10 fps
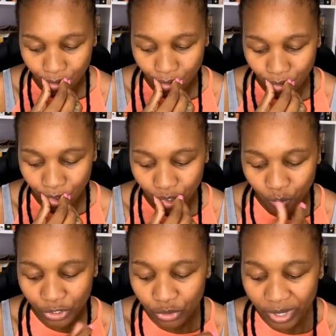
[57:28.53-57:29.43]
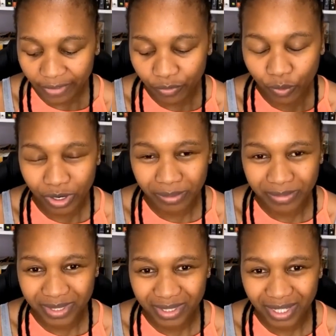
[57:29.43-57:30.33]
When you have worms
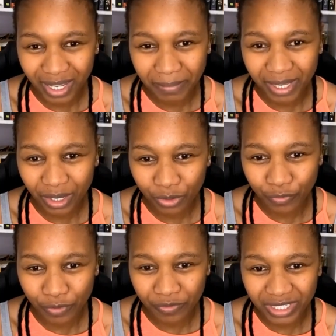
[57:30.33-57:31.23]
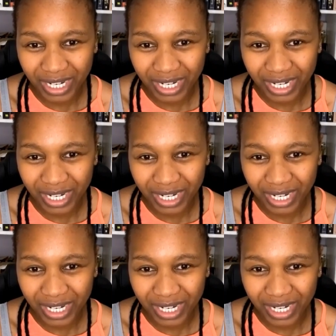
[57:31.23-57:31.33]
coming out of your vagina,